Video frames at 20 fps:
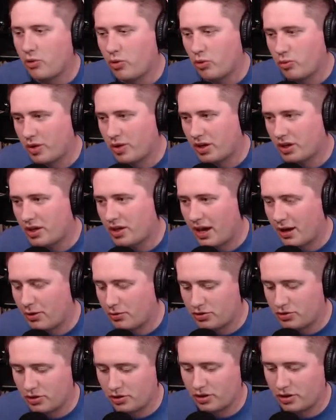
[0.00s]
When we
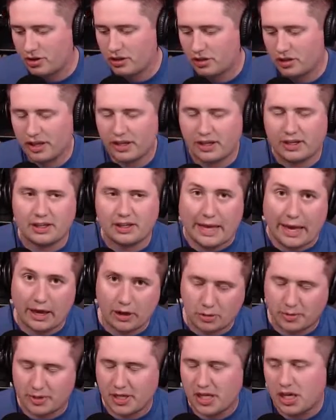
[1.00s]
encounter, like,
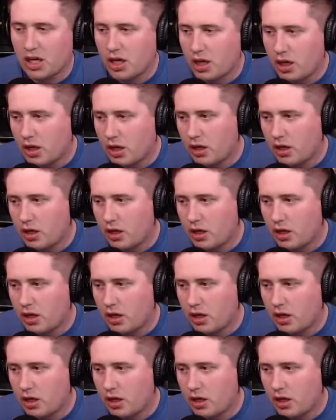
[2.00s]
Caterpie,